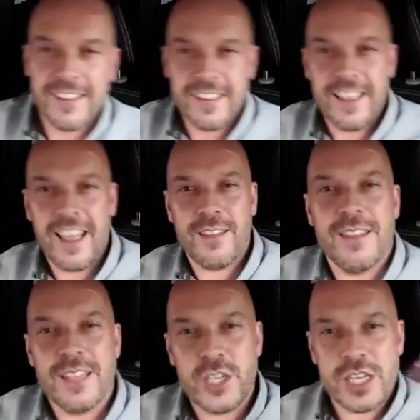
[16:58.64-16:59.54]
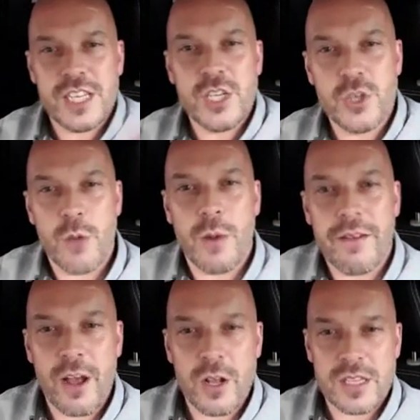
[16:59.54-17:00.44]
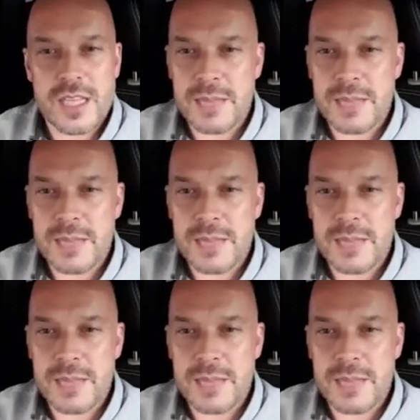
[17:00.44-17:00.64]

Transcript: Yeah, she's enjoying one of our hot tubs.